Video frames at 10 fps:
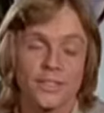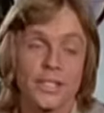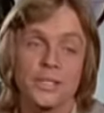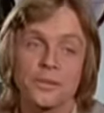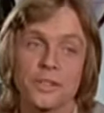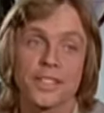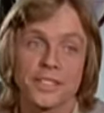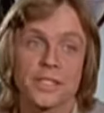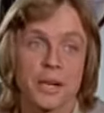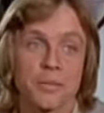She's really
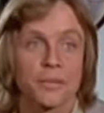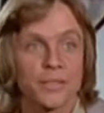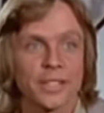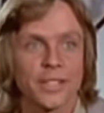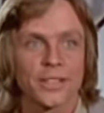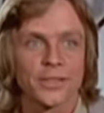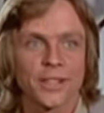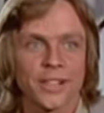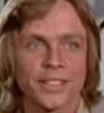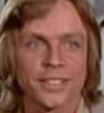a chump if she goes
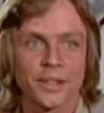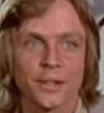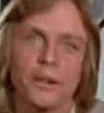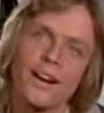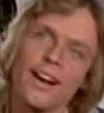for Han Solo.